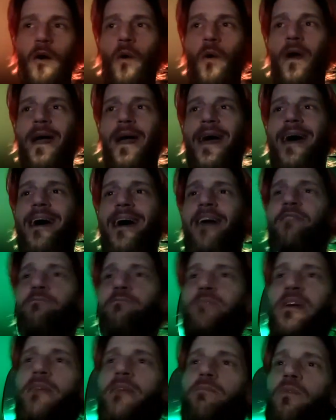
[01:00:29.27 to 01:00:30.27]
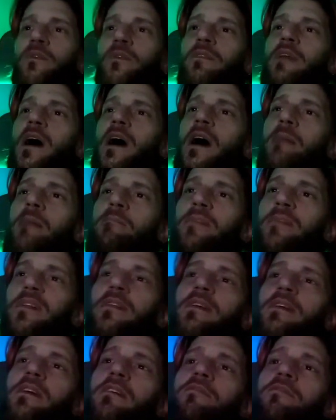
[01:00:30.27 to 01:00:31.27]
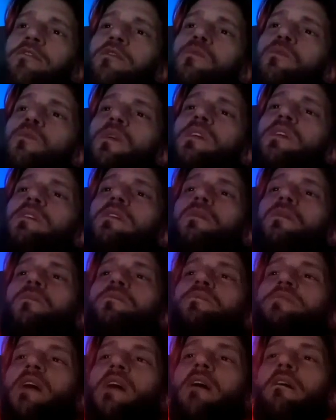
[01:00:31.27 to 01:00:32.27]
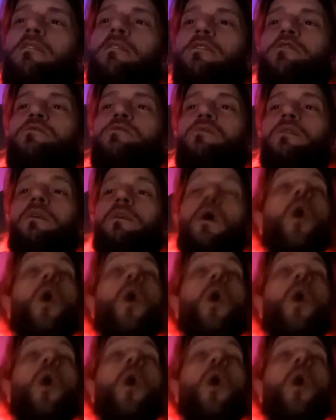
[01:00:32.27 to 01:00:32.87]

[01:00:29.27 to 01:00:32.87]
or have people not believe you when you tell the truth?